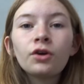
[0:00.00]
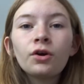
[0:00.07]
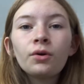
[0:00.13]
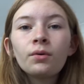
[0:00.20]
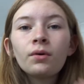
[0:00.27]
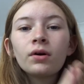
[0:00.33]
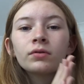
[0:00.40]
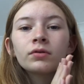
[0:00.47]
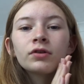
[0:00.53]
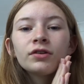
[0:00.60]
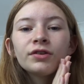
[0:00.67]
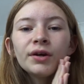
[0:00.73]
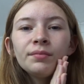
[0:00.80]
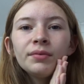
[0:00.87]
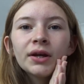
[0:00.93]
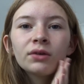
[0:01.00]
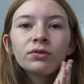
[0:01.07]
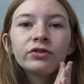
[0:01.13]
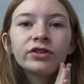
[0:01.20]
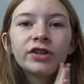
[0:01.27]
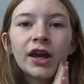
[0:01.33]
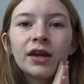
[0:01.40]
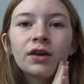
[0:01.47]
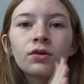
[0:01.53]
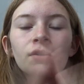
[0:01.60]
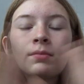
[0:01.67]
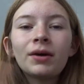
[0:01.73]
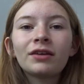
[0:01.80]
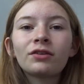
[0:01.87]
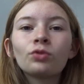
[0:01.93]
So, because I'm now staying on
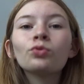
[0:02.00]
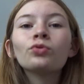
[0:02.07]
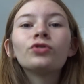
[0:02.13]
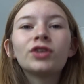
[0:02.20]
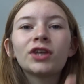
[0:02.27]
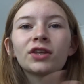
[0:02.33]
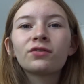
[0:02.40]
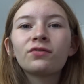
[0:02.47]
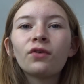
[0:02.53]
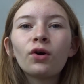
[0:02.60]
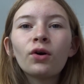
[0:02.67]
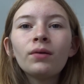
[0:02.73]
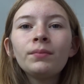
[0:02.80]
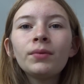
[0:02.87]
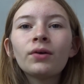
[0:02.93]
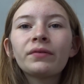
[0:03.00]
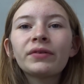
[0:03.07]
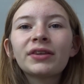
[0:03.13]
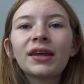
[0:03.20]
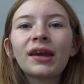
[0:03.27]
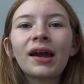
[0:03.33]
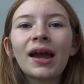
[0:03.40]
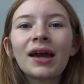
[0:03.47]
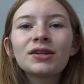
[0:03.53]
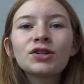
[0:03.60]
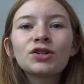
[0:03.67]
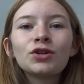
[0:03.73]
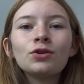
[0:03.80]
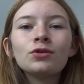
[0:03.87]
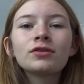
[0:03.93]
at my school's sixth form, obviously I had to
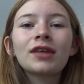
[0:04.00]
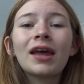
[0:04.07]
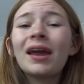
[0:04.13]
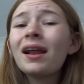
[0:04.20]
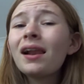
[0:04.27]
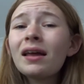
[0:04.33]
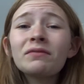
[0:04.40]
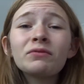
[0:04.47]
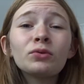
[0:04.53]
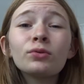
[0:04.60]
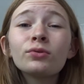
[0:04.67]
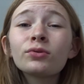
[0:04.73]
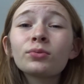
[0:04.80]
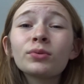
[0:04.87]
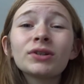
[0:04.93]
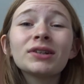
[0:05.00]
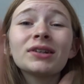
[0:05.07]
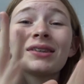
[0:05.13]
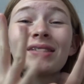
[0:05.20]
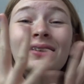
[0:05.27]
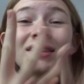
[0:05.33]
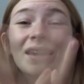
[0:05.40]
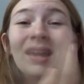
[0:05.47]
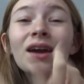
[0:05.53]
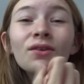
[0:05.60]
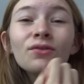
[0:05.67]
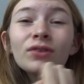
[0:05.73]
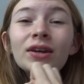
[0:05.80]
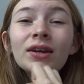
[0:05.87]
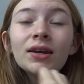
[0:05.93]
choose A-levels, which is
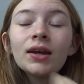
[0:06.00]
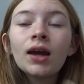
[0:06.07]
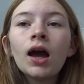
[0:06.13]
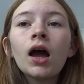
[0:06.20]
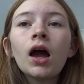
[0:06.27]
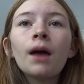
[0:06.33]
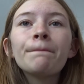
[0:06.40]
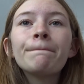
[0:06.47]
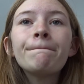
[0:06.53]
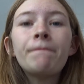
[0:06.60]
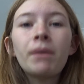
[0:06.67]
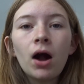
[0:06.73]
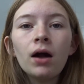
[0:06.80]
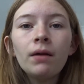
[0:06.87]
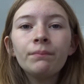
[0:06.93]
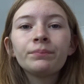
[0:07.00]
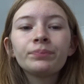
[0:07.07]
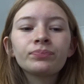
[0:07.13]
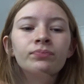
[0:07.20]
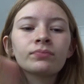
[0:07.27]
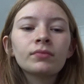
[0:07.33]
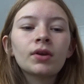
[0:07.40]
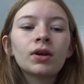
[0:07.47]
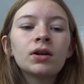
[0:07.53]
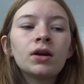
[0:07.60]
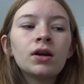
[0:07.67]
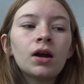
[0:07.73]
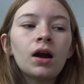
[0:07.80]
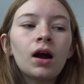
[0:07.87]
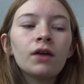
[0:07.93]
scary, but
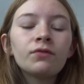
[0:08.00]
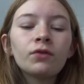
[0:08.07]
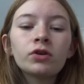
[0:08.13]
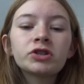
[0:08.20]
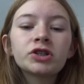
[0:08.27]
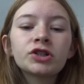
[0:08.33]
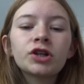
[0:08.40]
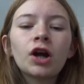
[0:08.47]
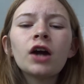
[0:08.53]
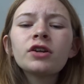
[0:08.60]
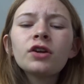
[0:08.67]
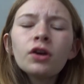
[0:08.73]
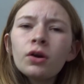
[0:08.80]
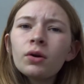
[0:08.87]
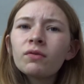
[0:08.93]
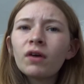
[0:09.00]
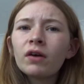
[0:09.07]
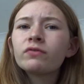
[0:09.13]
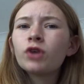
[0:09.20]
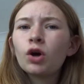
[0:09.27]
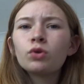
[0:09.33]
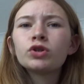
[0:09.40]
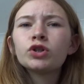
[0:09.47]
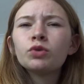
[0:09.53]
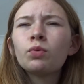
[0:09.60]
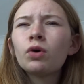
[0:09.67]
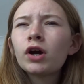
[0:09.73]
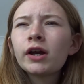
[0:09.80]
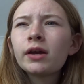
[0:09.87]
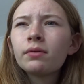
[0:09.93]
I thought I don't know if I've told you
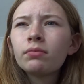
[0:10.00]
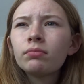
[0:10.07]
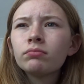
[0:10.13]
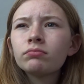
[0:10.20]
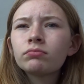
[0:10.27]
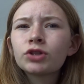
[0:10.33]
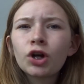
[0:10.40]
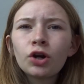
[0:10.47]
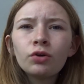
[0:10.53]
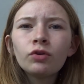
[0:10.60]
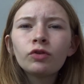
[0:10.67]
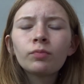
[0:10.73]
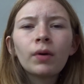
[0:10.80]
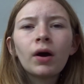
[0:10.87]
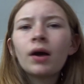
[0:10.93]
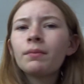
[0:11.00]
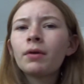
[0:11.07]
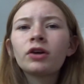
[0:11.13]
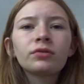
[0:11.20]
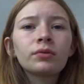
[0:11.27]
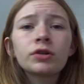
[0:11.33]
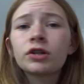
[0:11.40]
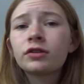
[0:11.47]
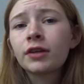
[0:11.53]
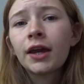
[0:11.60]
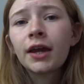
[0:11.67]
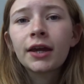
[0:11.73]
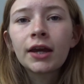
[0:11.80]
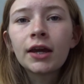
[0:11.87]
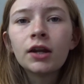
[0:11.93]
what I chose, but I might as well just
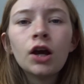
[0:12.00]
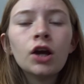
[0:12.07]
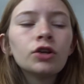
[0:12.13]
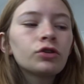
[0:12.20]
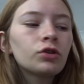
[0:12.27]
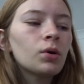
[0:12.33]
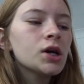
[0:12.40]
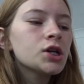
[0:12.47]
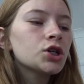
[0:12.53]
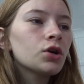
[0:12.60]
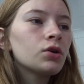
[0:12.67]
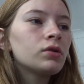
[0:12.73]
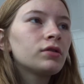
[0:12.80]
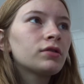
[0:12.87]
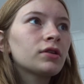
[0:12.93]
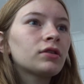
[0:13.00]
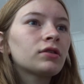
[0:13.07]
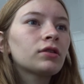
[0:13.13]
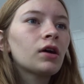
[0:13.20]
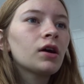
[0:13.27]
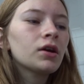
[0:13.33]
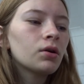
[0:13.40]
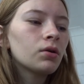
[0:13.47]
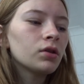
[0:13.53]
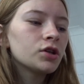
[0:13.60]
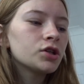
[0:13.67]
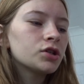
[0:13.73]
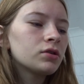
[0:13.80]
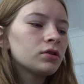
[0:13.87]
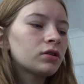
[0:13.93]
say it again. So I chose psychology.